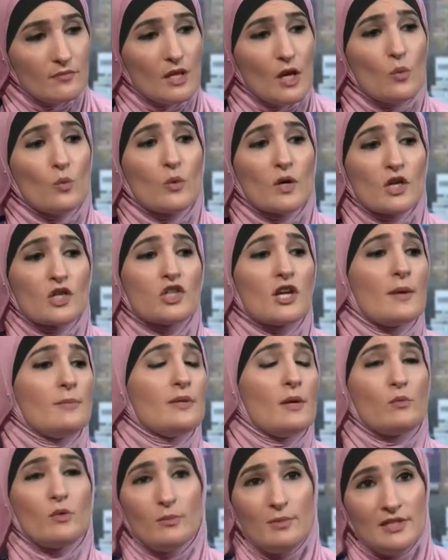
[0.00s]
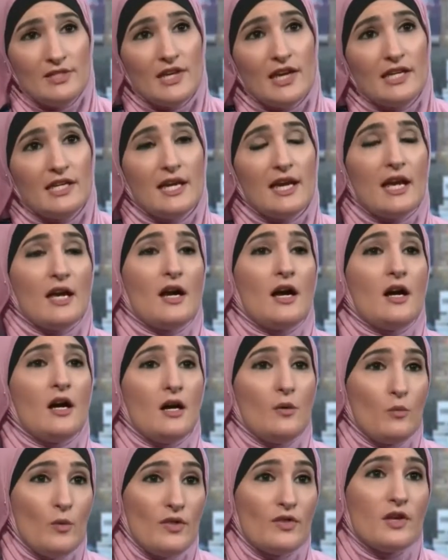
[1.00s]
workshop that we'll be taking
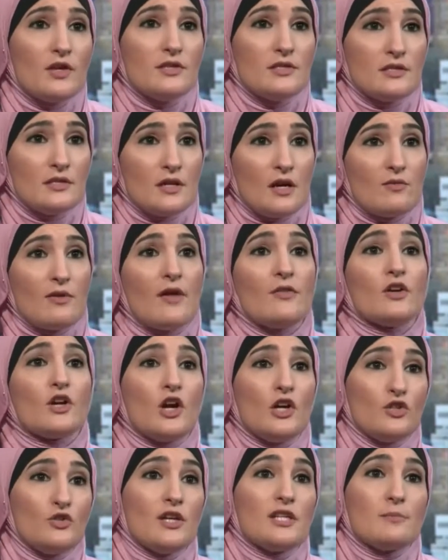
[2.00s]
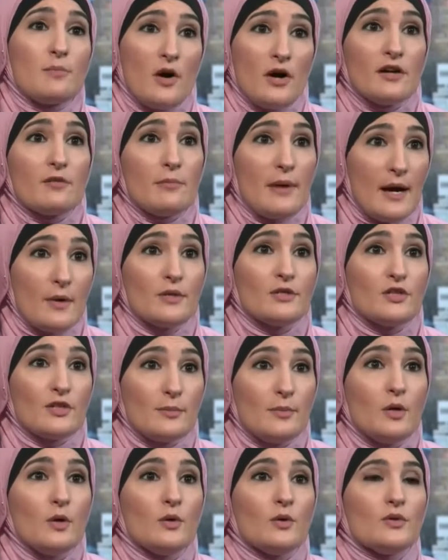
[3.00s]
with us around the country as part of Power to the
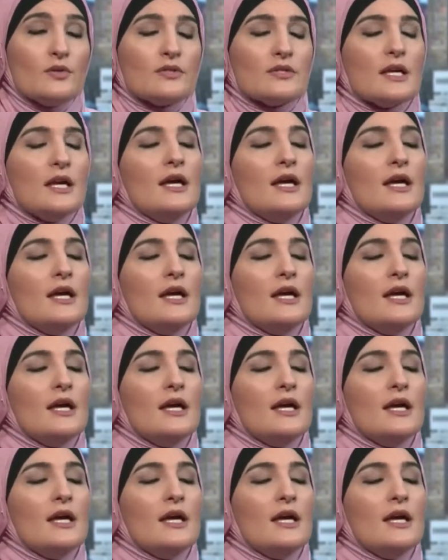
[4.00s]
Polls